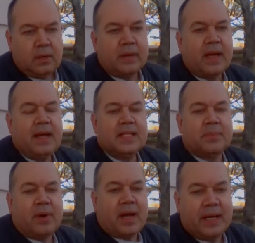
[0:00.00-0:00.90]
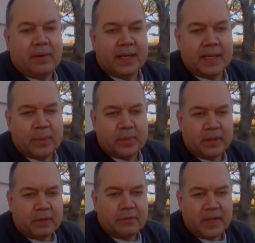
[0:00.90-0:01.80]
Hello guys, Brad here again with
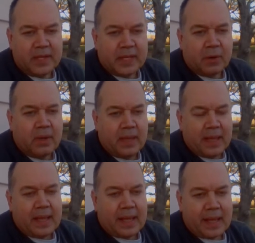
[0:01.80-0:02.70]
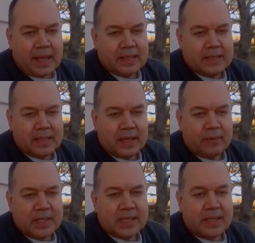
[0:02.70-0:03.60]
another video. And uh,
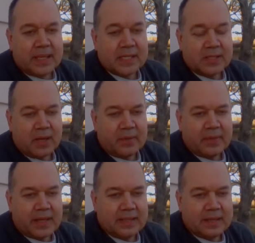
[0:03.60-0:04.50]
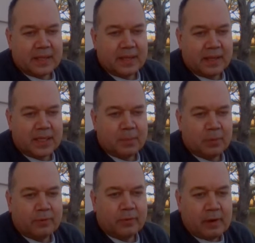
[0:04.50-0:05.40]
recently I saw that uh, a
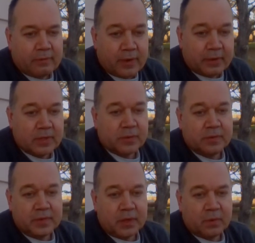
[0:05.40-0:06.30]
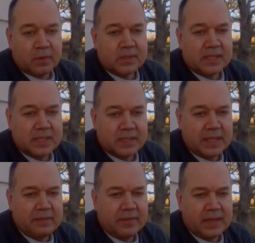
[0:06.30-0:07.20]
couple of fragrance reviewers,
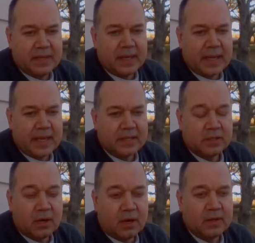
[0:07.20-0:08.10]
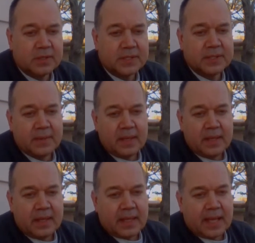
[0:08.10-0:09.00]
Stephen and Carlos,
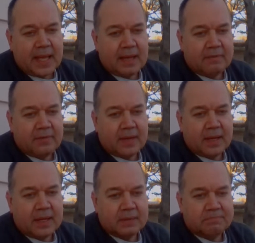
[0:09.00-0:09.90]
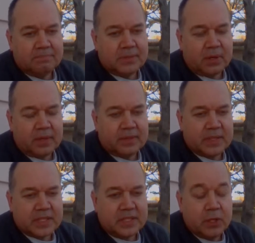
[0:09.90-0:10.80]
have uh, started
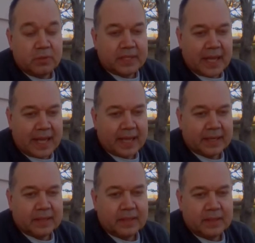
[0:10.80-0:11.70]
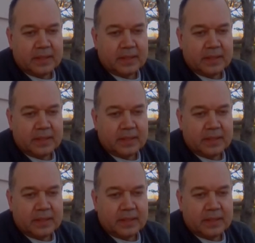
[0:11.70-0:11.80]
this new tag.